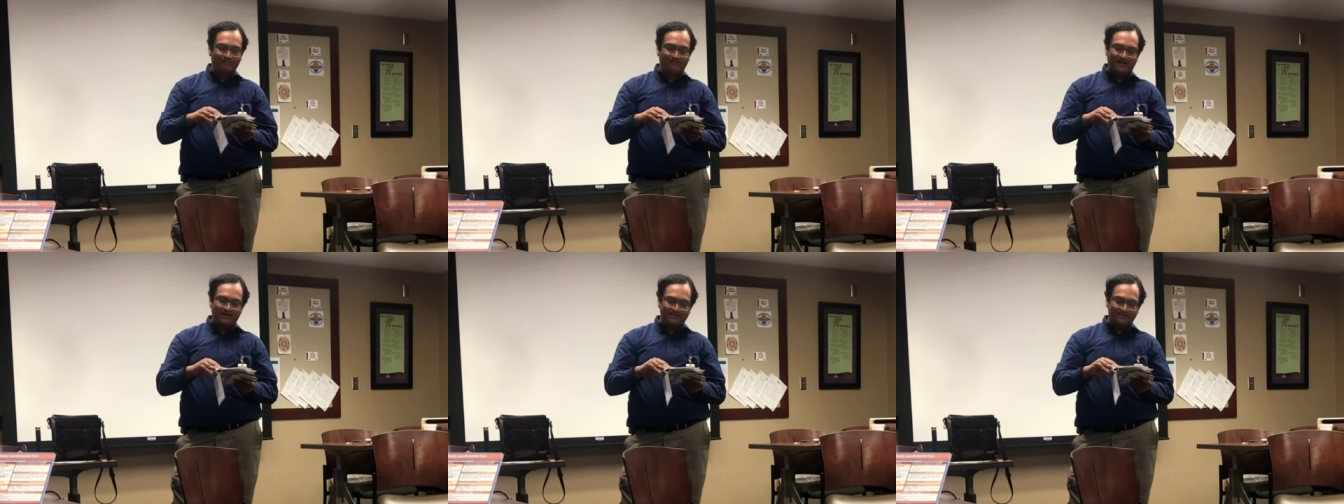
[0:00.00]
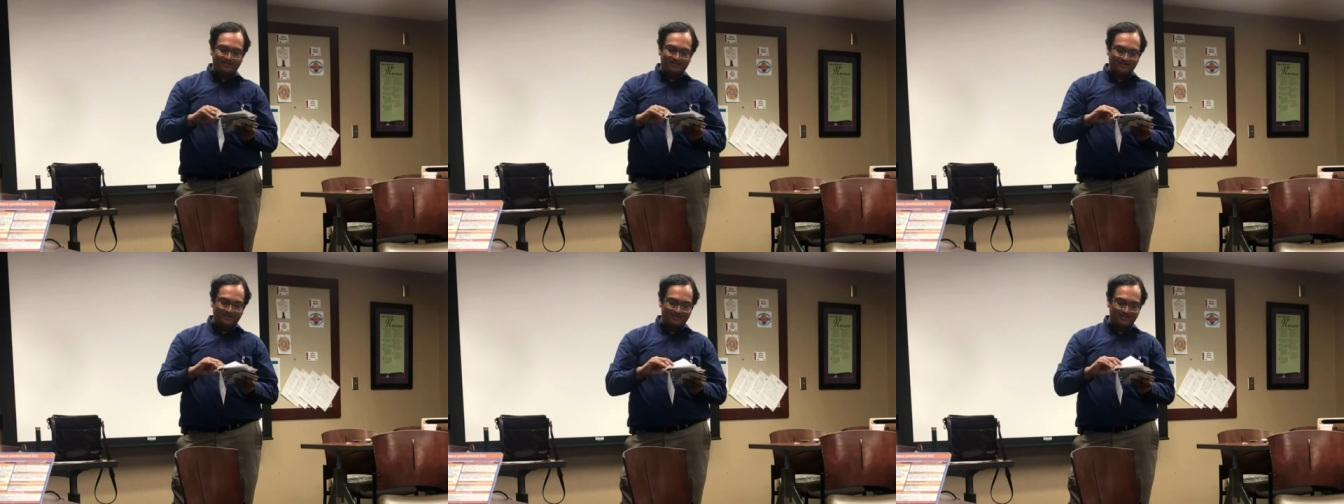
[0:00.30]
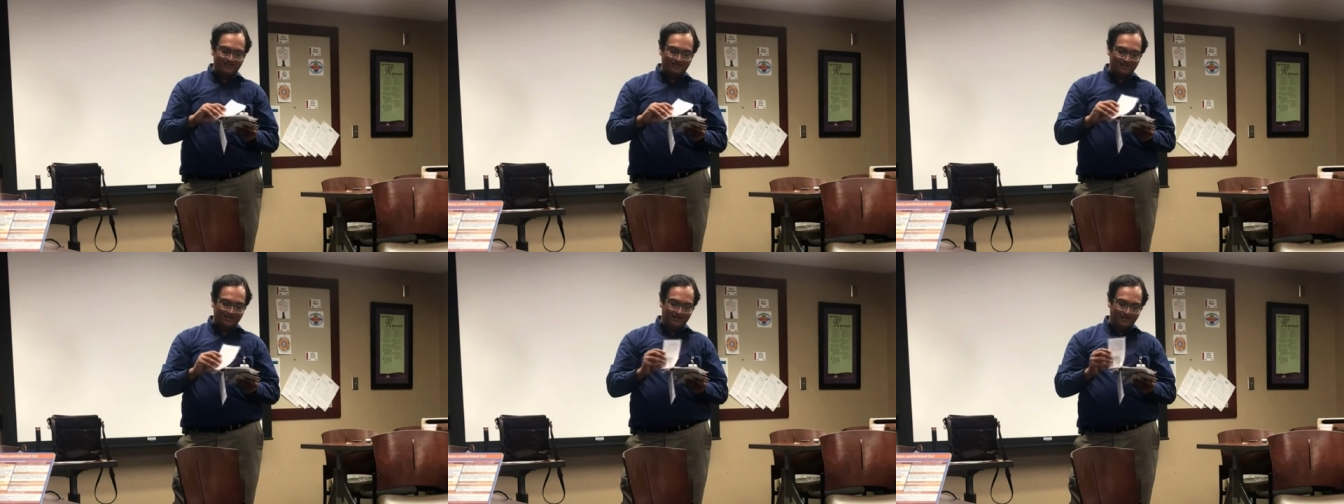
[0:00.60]
FAST
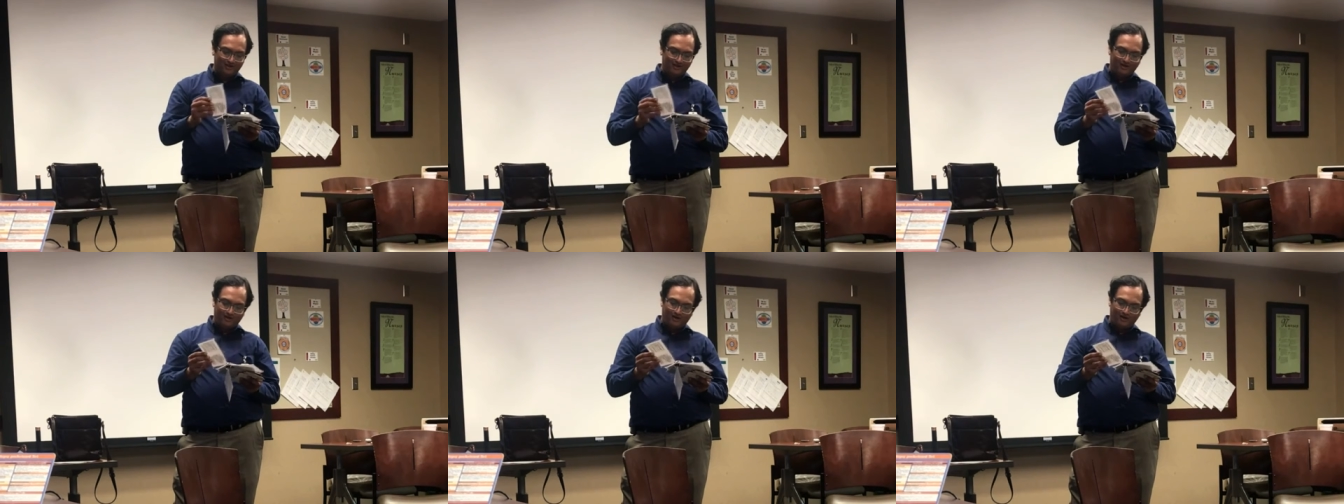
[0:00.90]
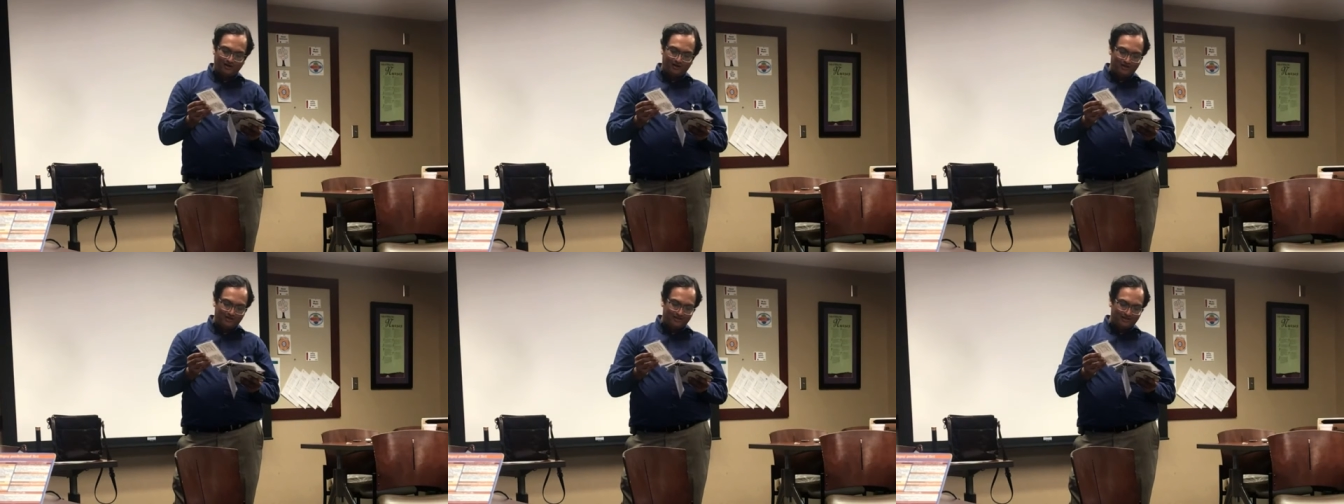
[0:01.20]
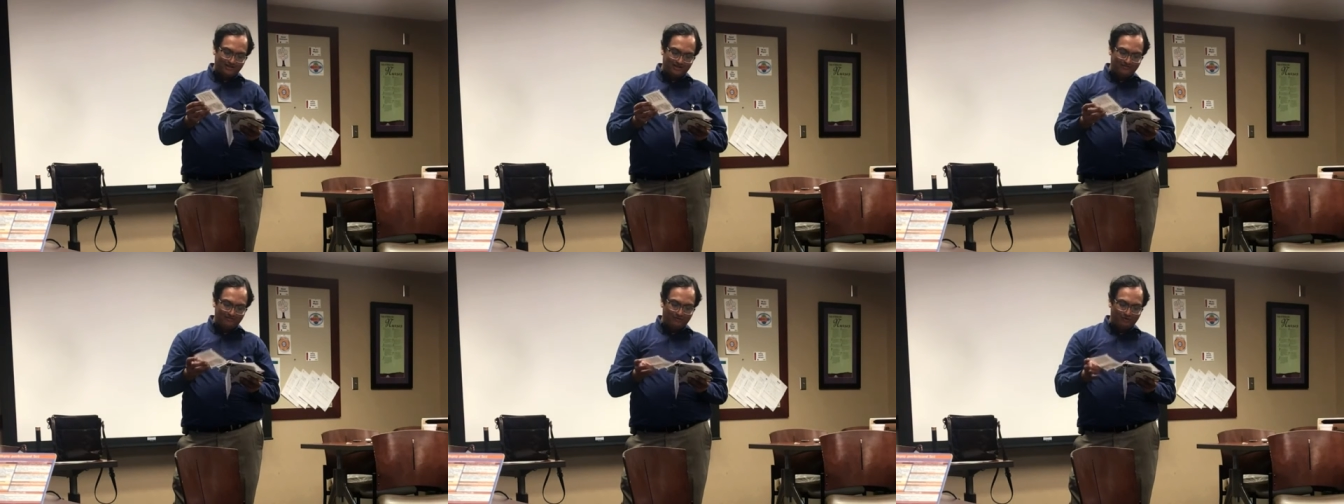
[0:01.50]
test all the
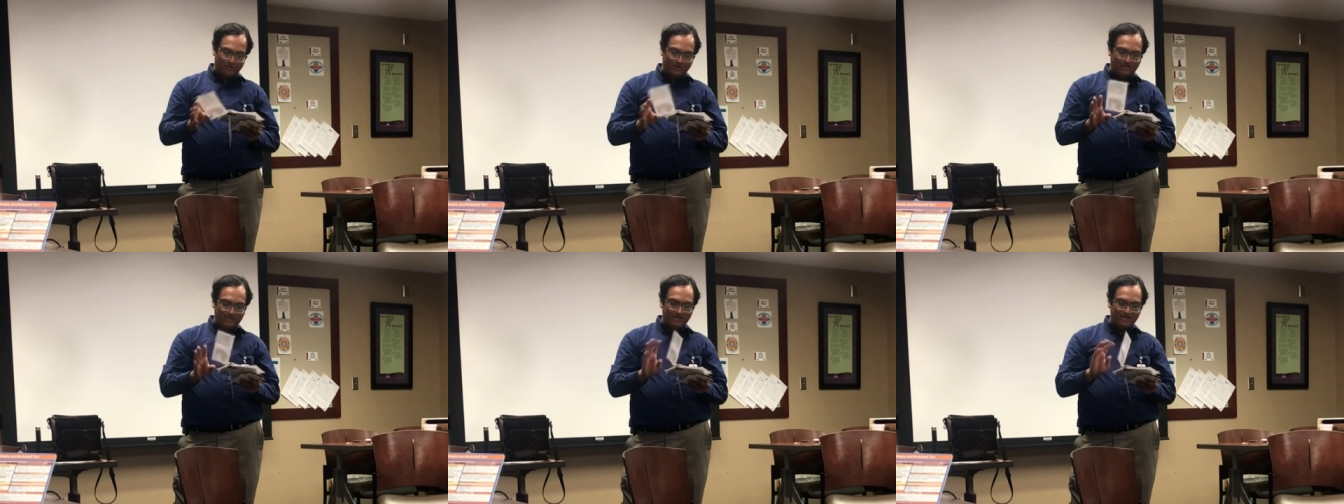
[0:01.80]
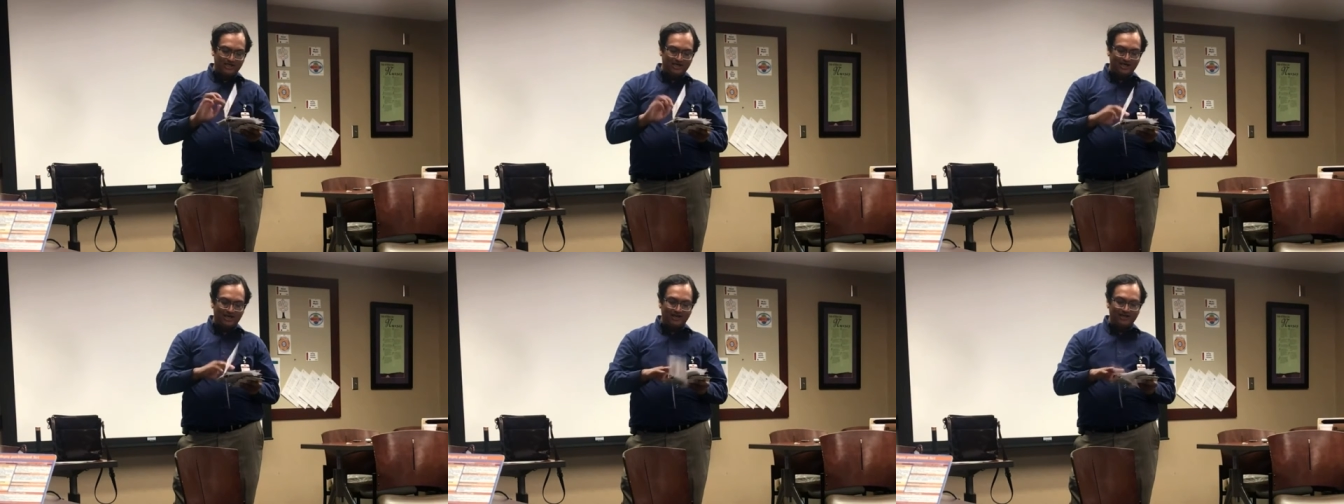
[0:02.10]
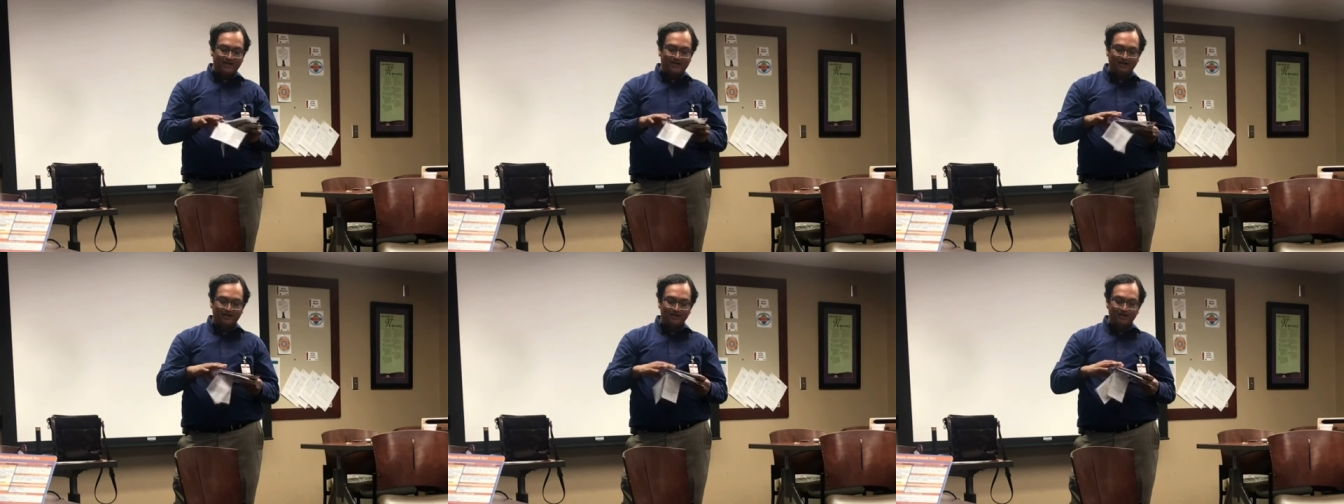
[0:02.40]
time quickly. I
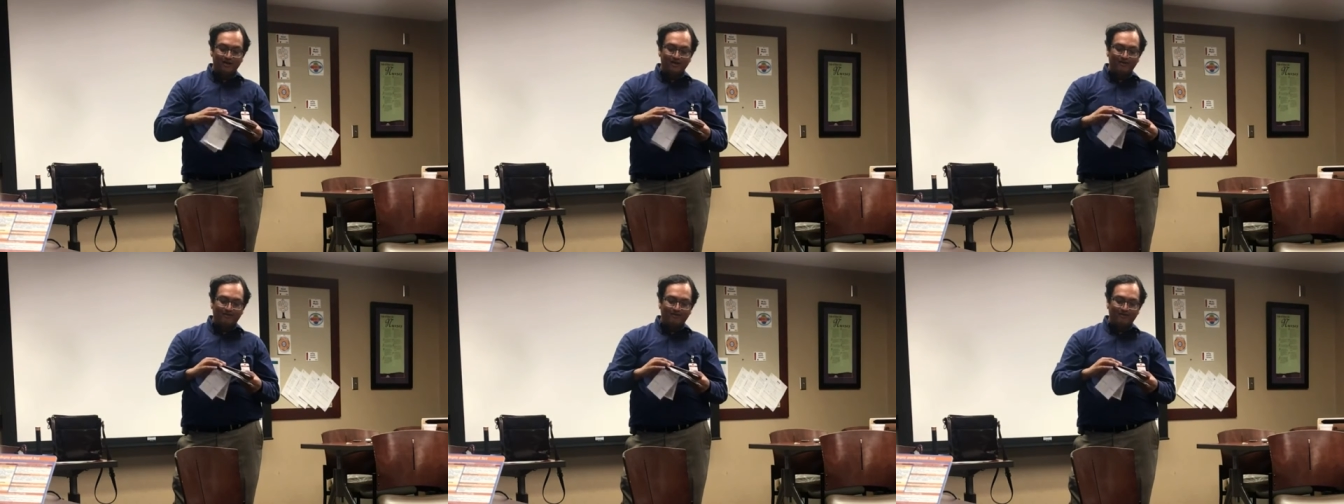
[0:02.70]
had a